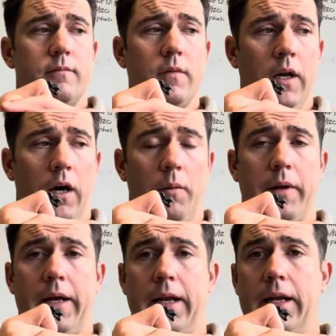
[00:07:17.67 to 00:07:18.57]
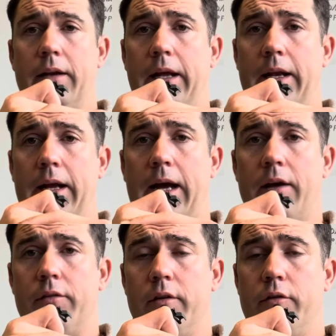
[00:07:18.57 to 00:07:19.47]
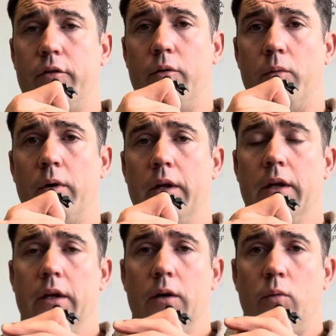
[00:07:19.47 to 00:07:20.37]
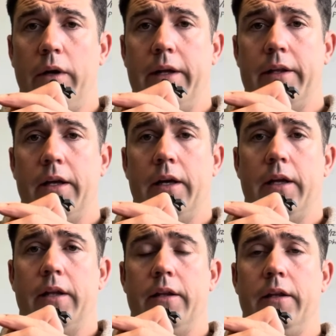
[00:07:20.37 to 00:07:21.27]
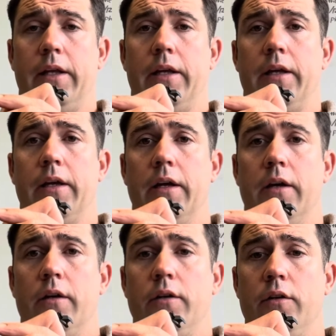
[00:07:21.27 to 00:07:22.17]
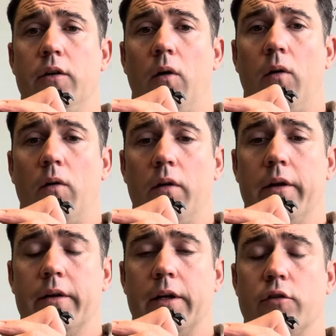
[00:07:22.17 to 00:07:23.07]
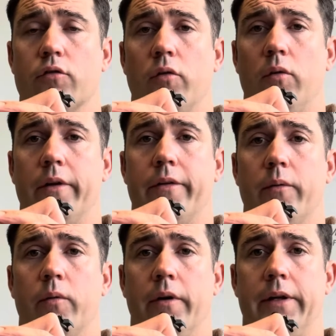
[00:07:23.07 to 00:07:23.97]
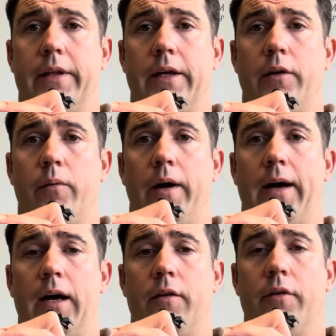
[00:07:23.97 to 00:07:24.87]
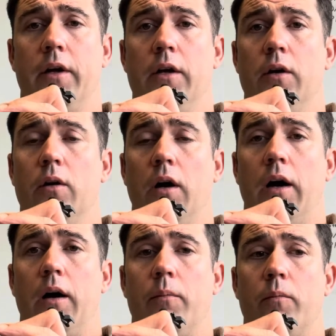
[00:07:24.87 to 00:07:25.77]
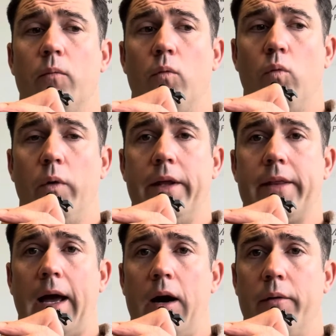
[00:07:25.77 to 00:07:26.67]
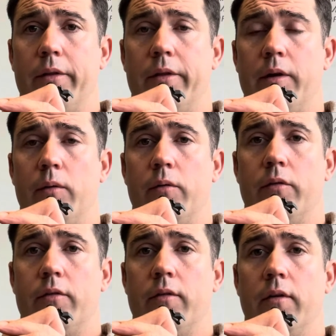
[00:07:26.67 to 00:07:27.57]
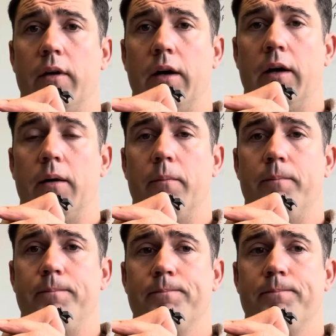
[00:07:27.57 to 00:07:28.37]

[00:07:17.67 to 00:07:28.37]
um, and it and it has to do with uh, the yaw control authority that you have um, without those um,